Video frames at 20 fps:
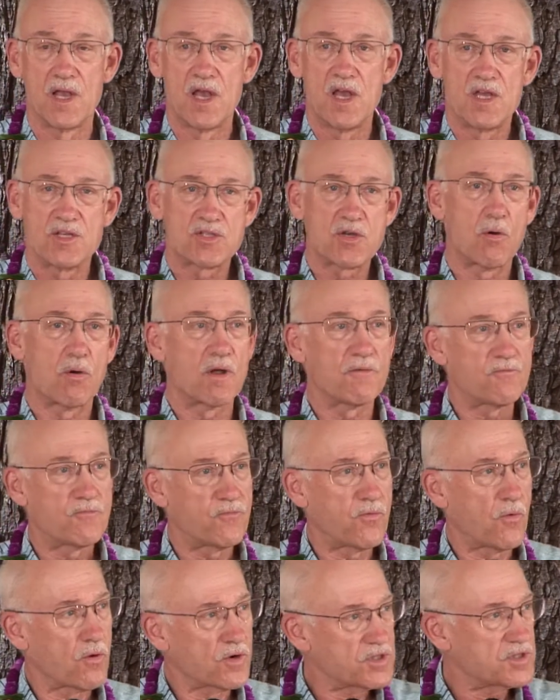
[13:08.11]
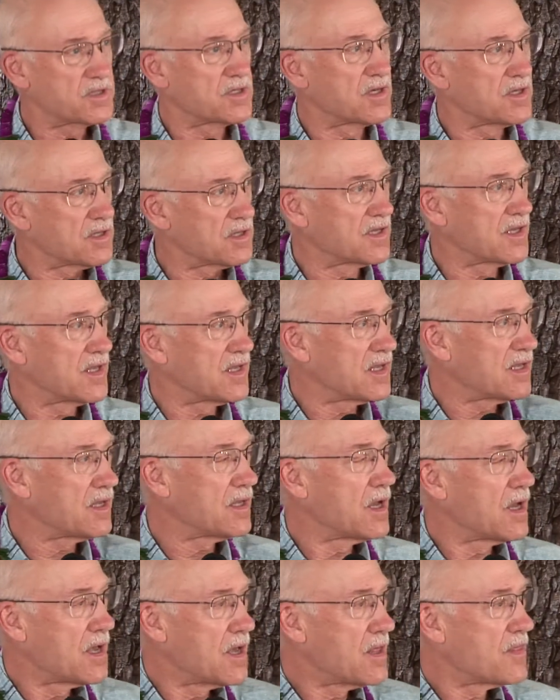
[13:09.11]
So unfortunately,
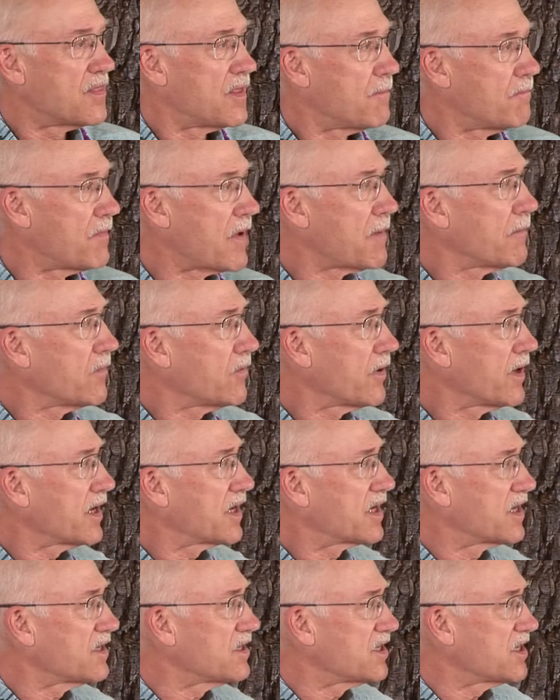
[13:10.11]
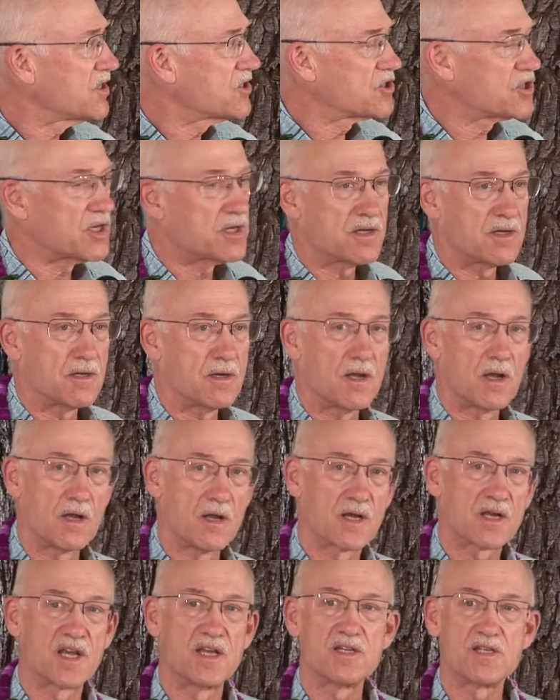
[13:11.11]
the memory condition
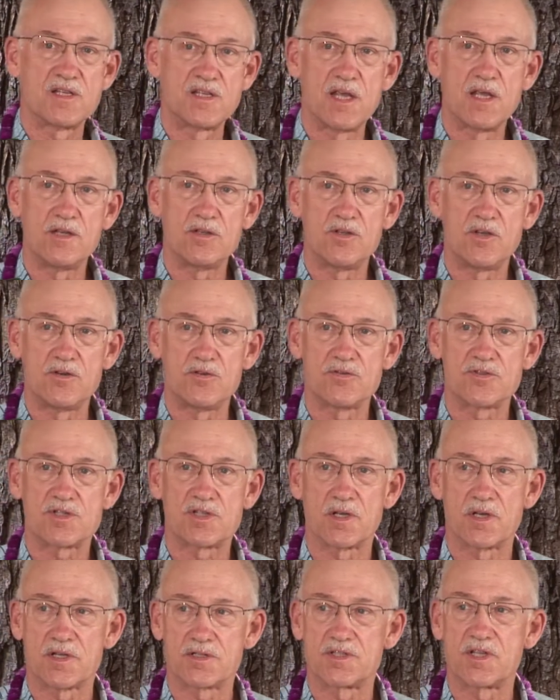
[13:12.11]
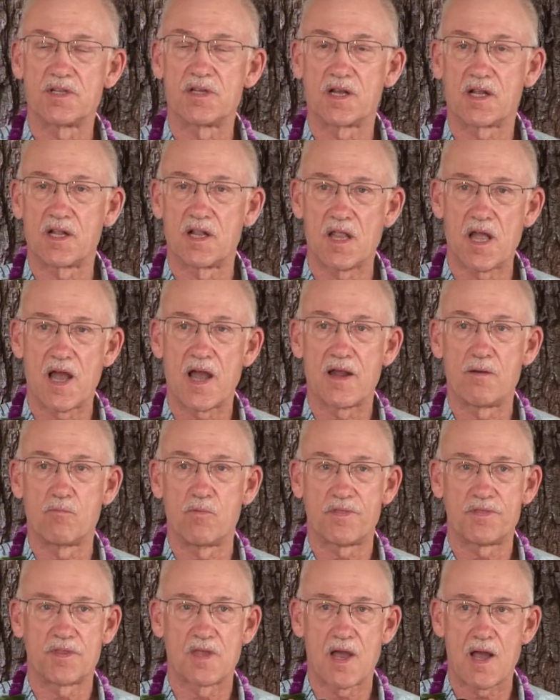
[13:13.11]
continues to decline
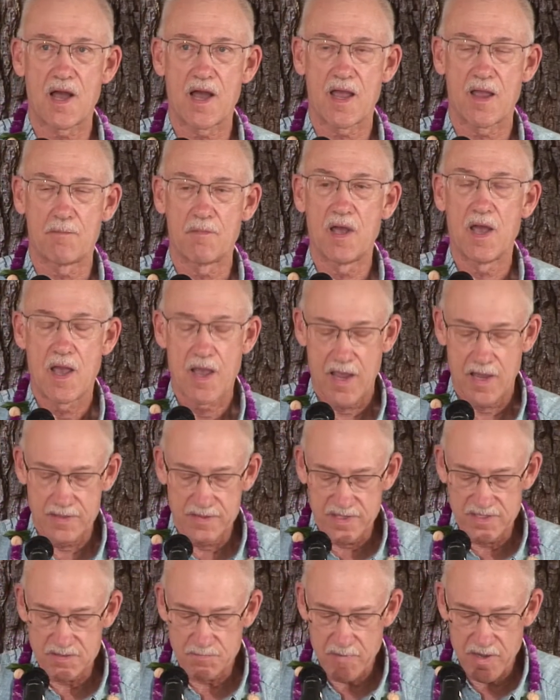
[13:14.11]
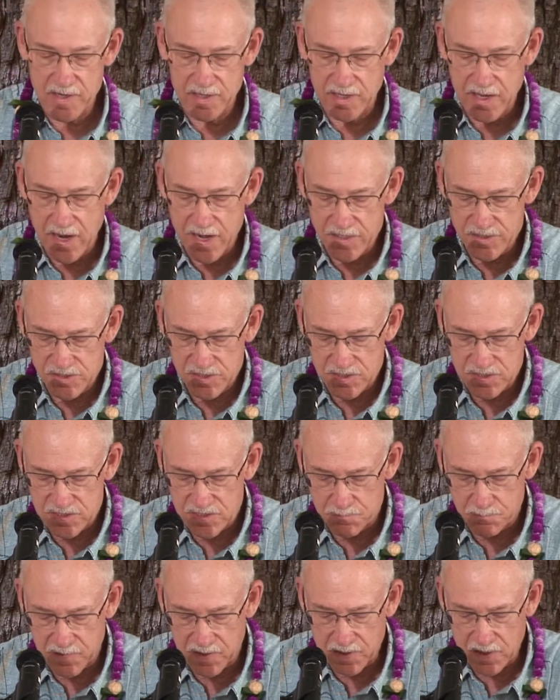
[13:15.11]
with time, and these medications
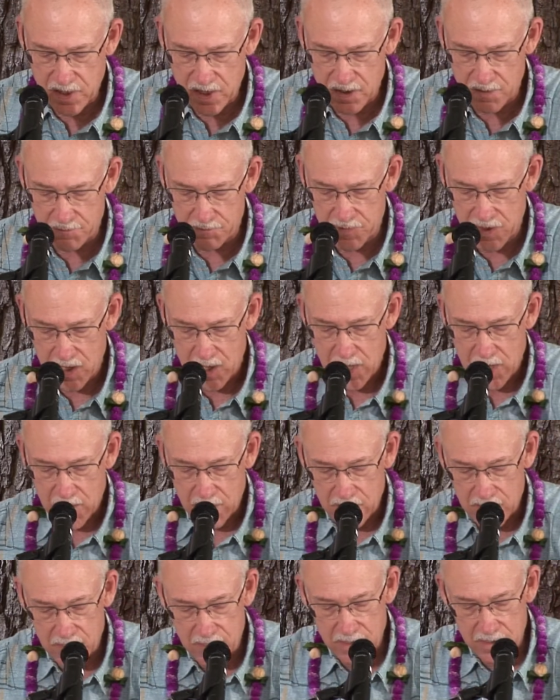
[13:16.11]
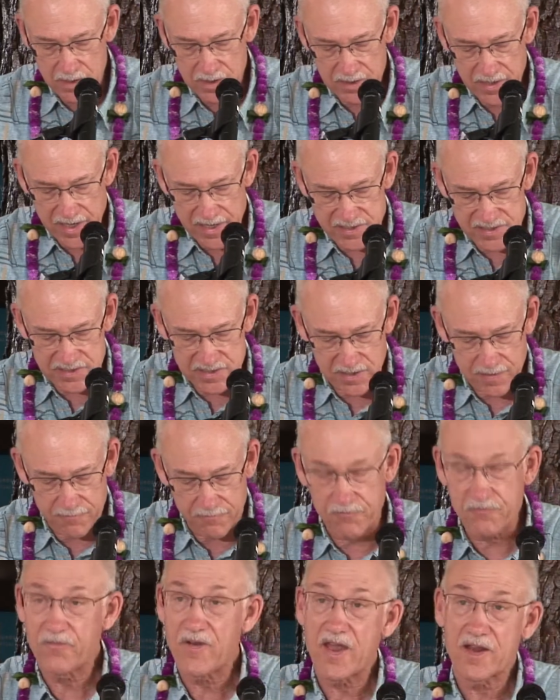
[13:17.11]
become less
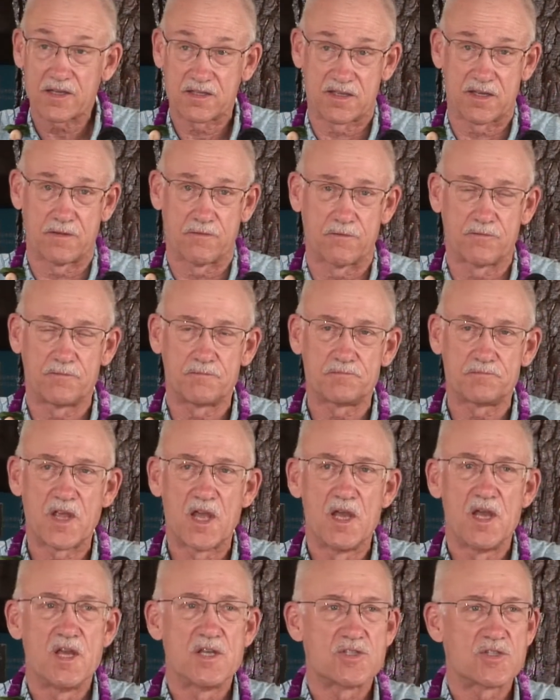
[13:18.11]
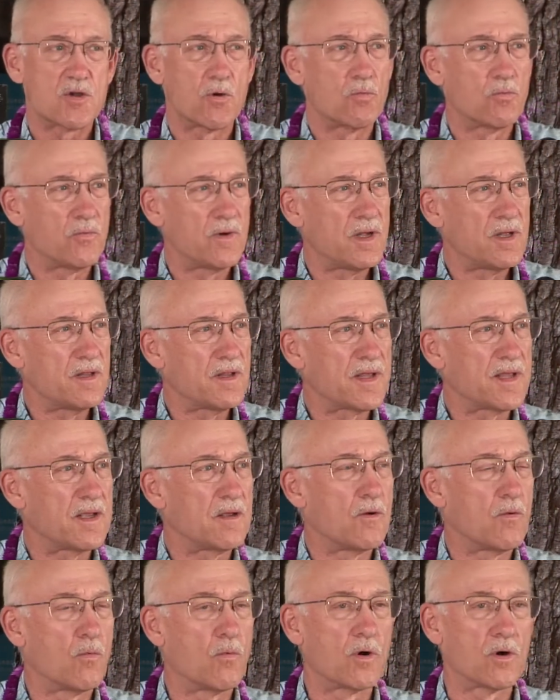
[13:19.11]
effective. So really,
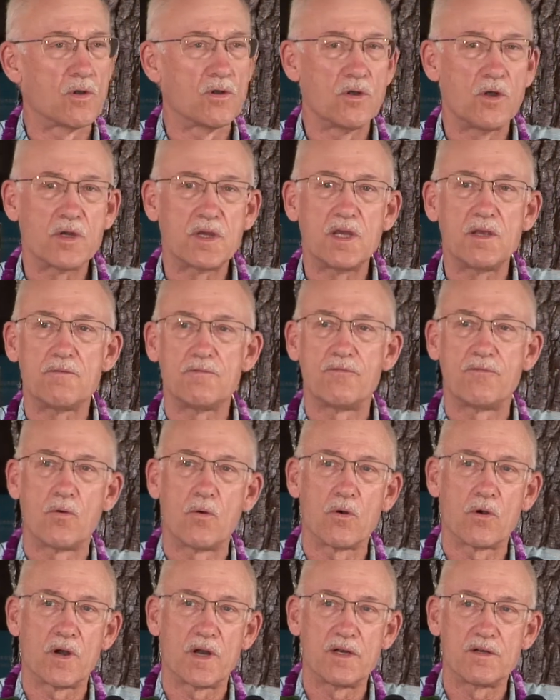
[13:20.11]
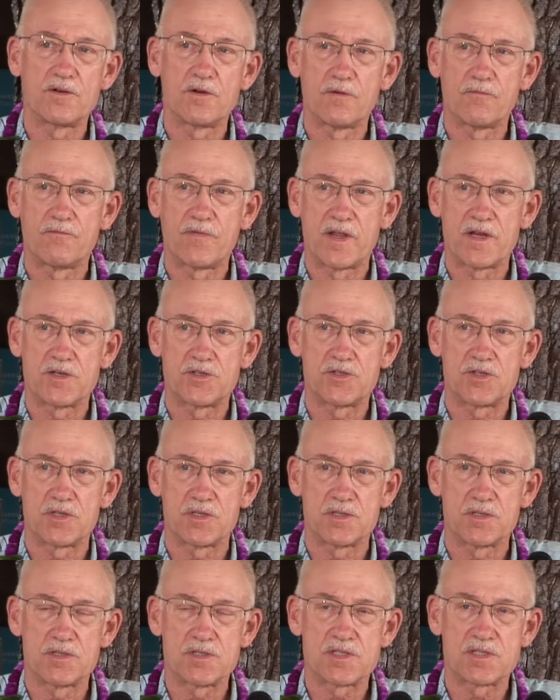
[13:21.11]
we're looking for
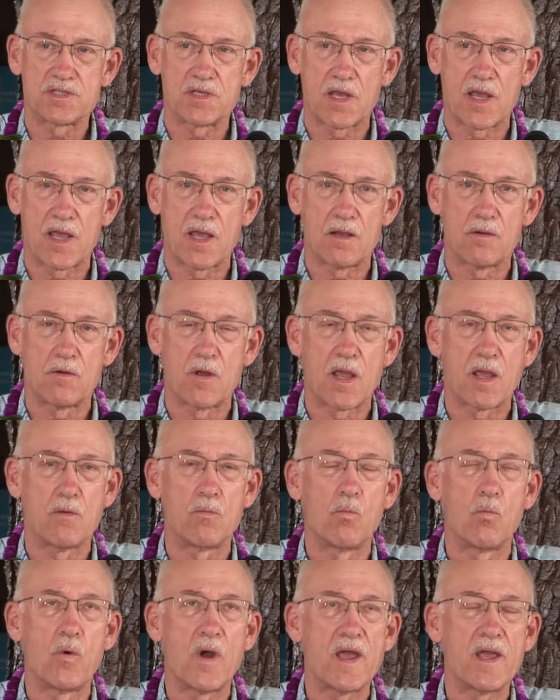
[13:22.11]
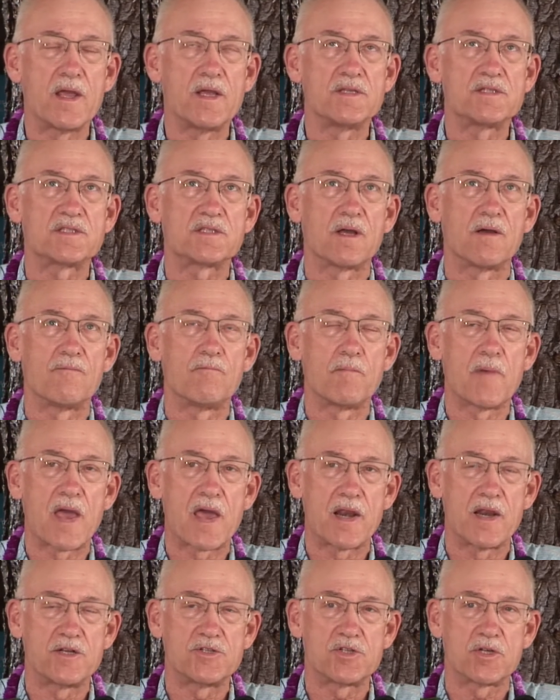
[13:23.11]
interventions and ways of
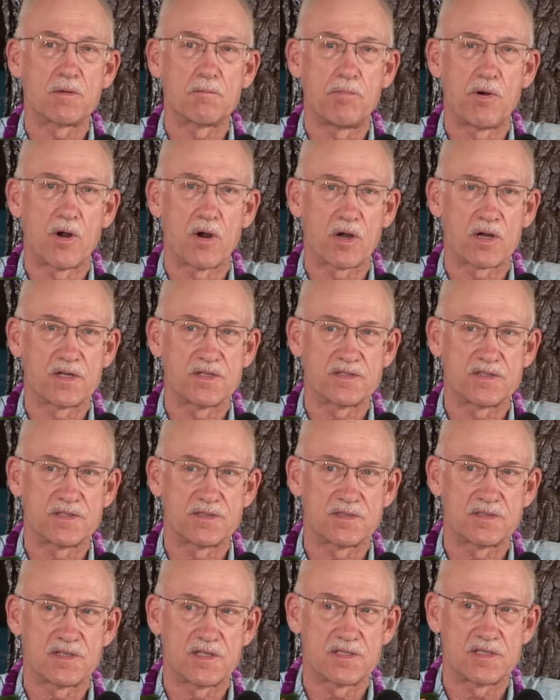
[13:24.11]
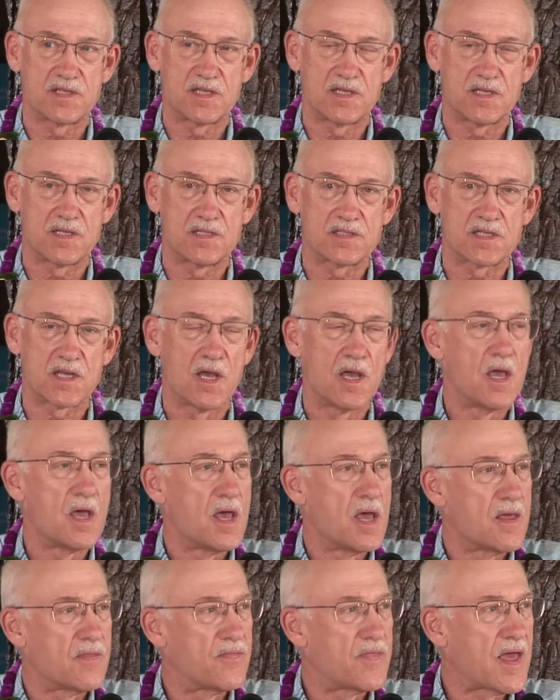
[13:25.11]
managing Parkinson's disease
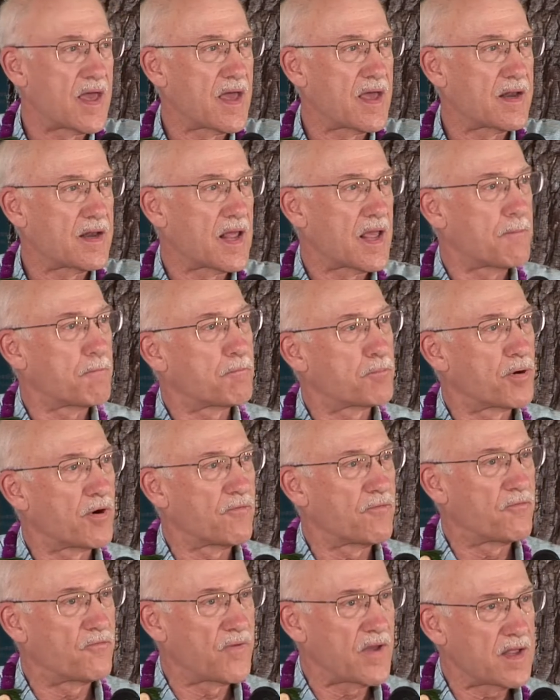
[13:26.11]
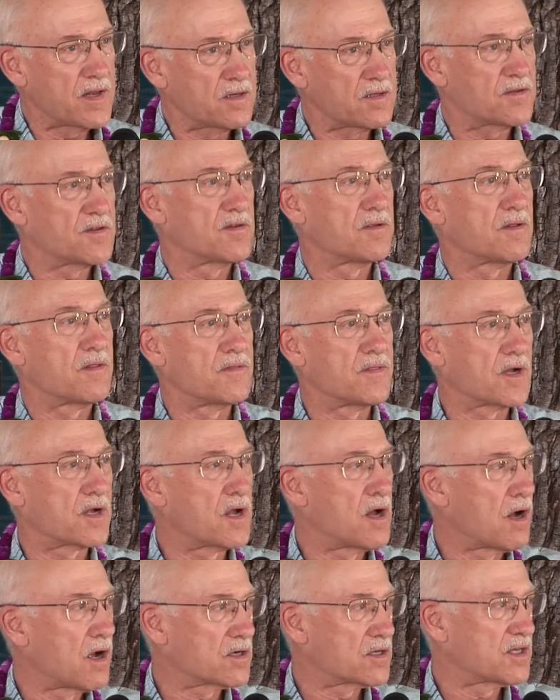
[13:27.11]
that prevent the
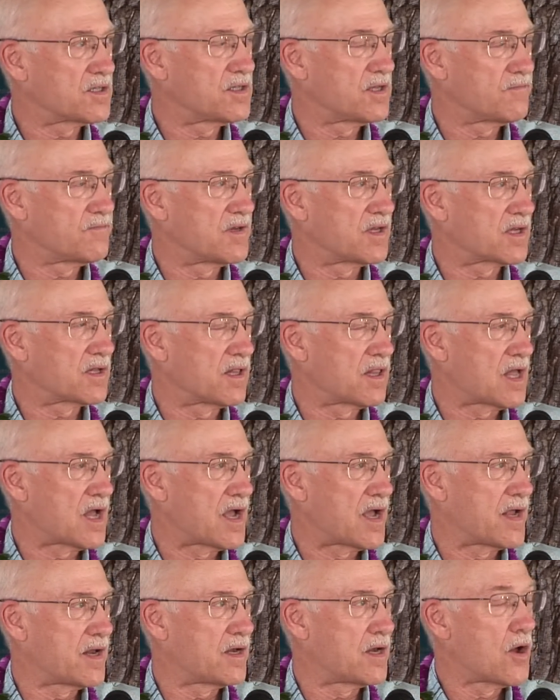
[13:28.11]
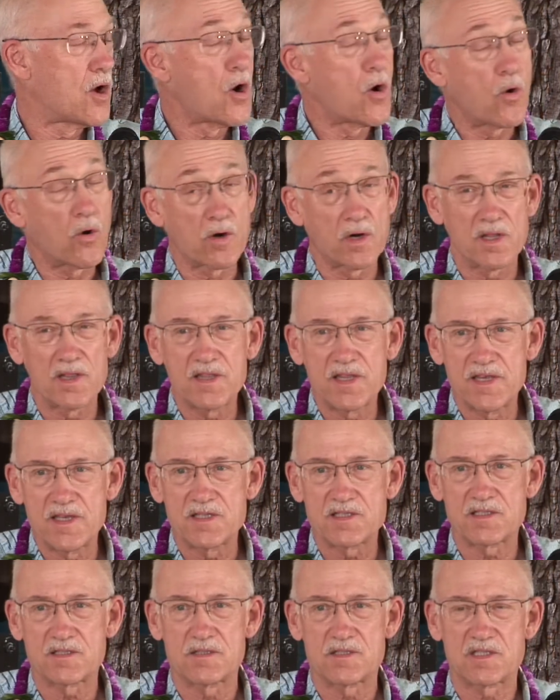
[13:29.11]
cognitive decline or at
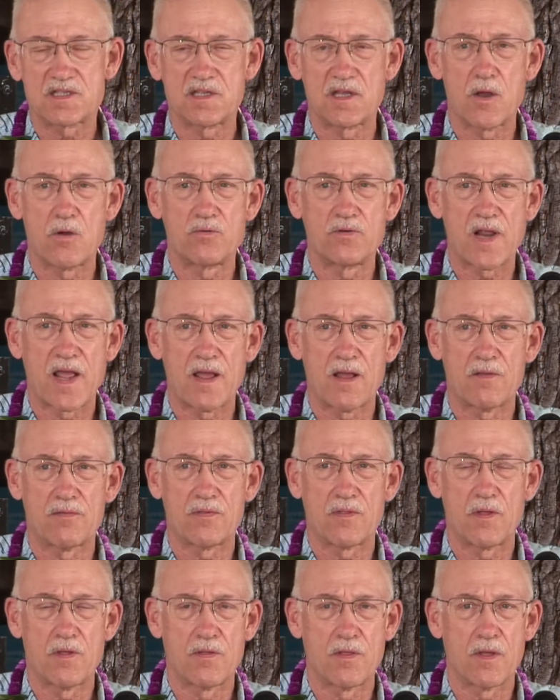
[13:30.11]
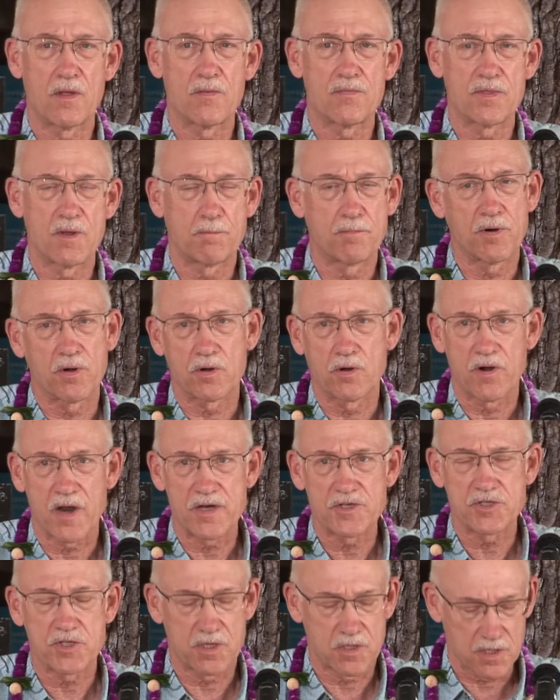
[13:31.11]
least slow down the
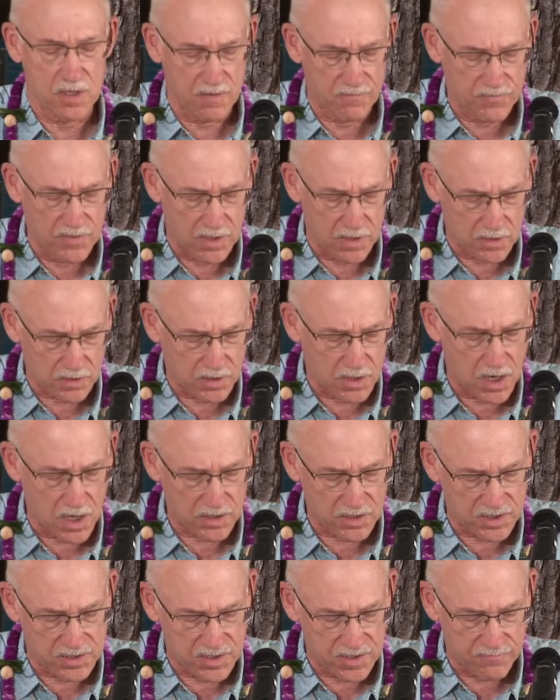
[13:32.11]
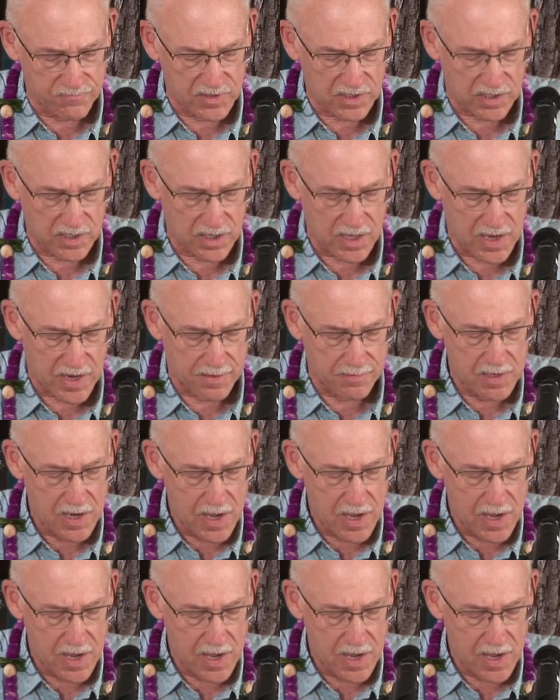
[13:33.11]
progression of the cognitive decline.